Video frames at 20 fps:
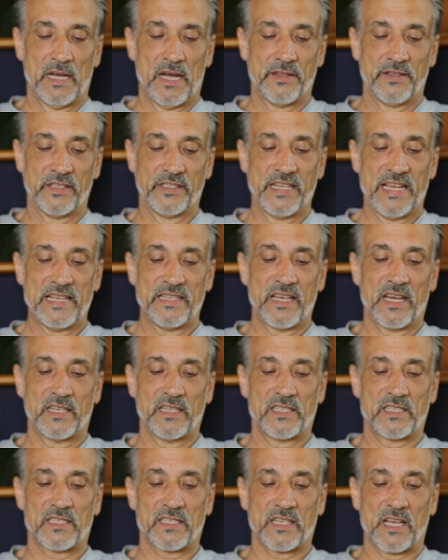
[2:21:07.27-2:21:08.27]
And the day that
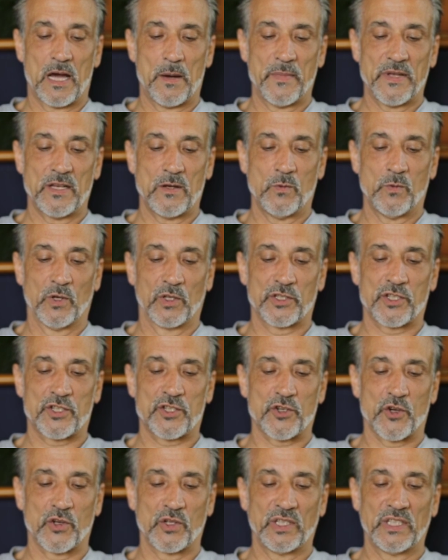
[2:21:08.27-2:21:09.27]
is coming will
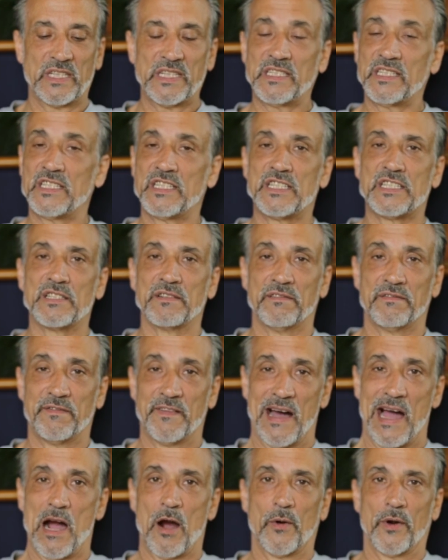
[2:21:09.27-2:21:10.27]
certainly
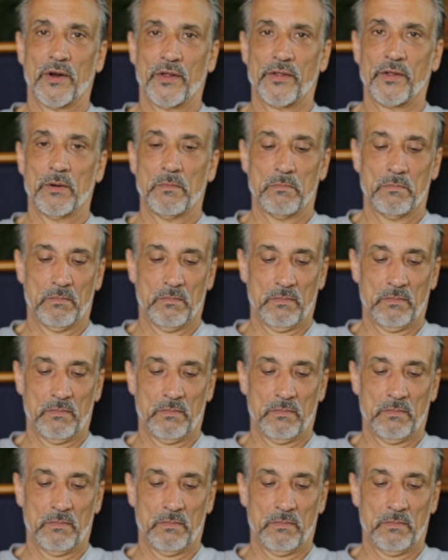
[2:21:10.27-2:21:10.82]
devour them,